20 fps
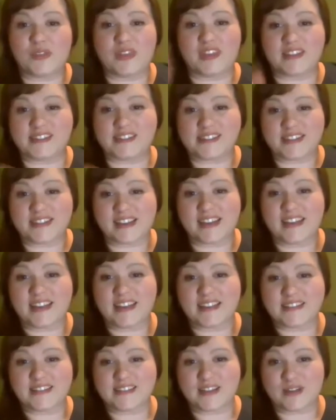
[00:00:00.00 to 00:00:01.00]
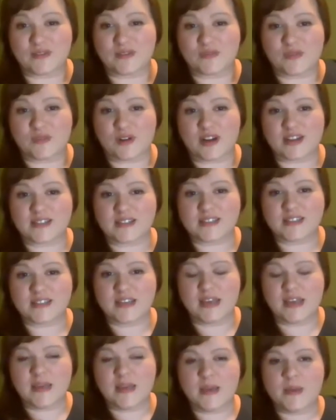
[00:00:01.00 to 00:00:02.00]
things that he has done for us.
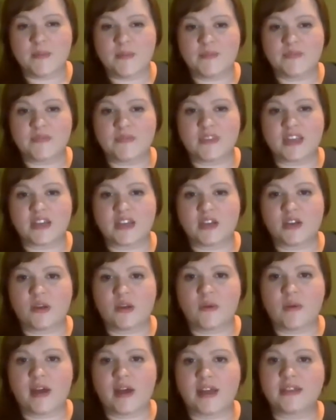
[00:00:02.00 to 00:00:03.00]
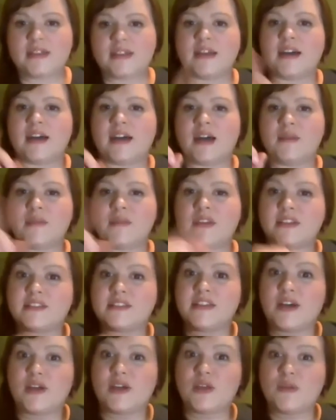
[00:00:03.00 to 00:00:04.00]
And you know what? I'm going
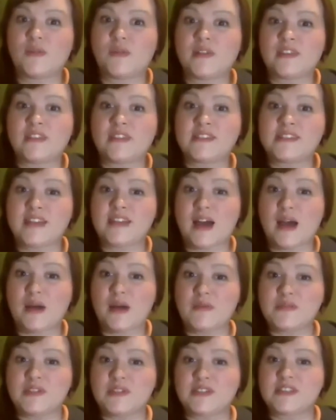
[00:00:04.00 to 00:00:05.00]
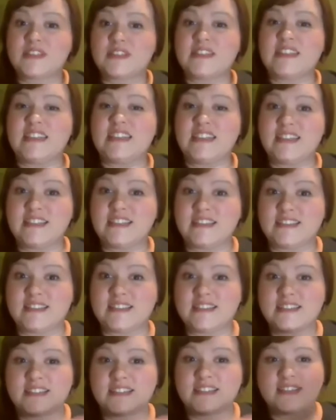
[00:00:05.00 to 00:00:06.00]
to tell you what this object
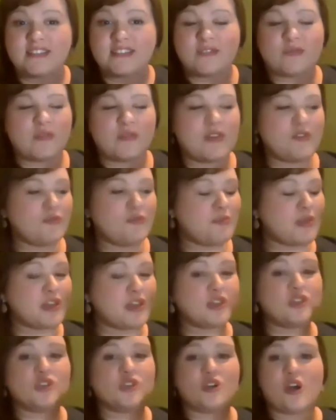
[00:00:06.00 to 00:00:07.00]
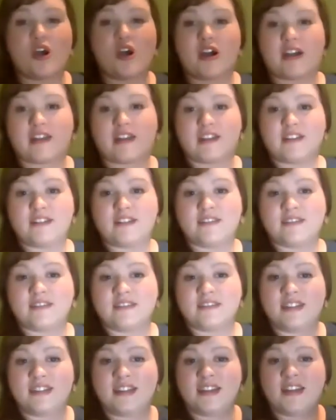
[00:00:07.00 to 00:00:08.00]
is. We've been drawing
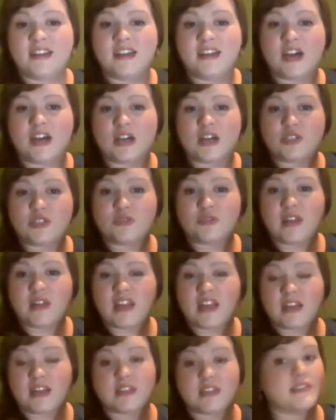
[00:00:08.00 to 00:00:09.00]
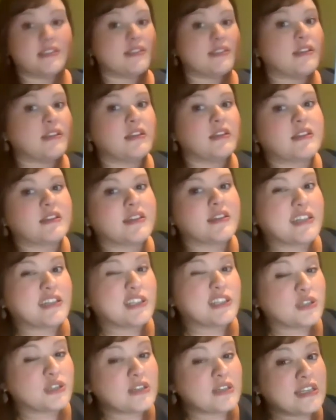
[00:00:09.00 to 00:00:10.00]
a train. It doesn't look like a
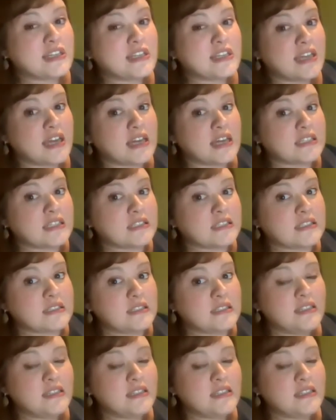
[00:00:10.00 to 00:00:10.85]
train yet,